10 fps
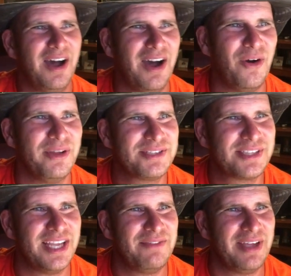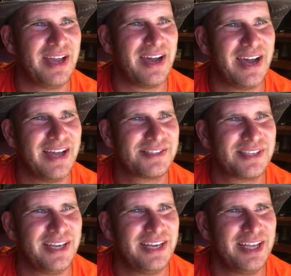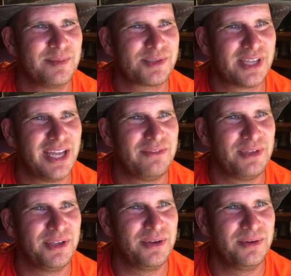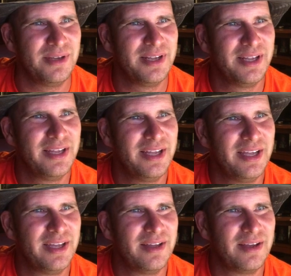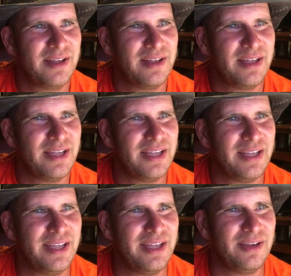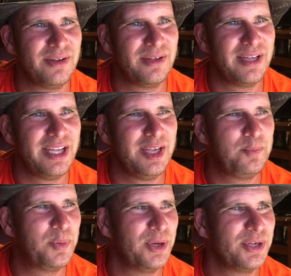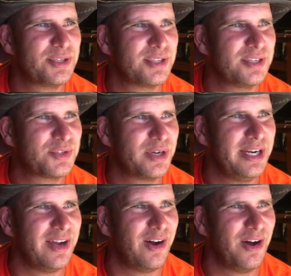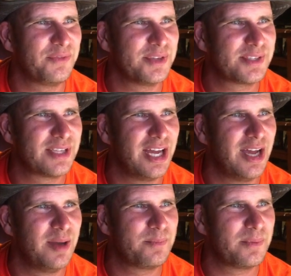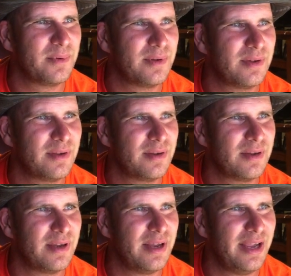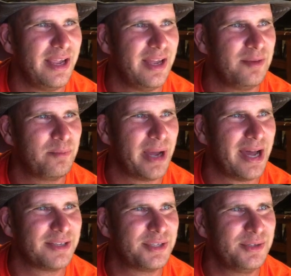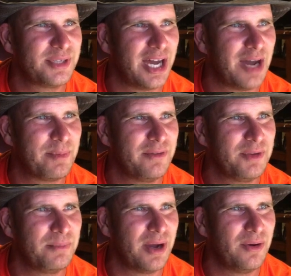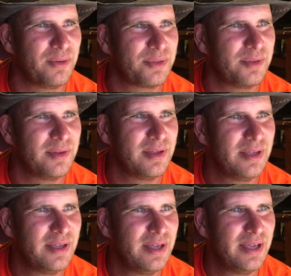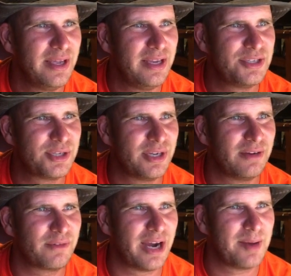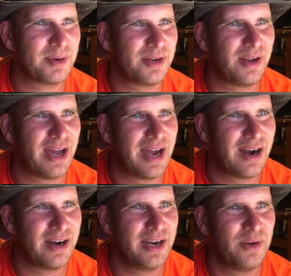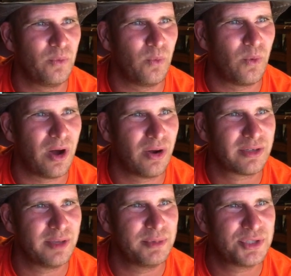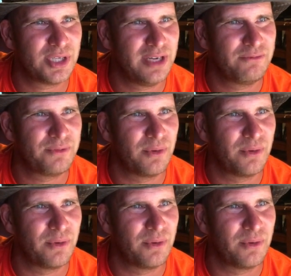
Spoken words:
Oh, and Stevie, I seen him save you. He pushed the tree off the stump and about to top of you both. He should have grabbed a little higher and walked the machine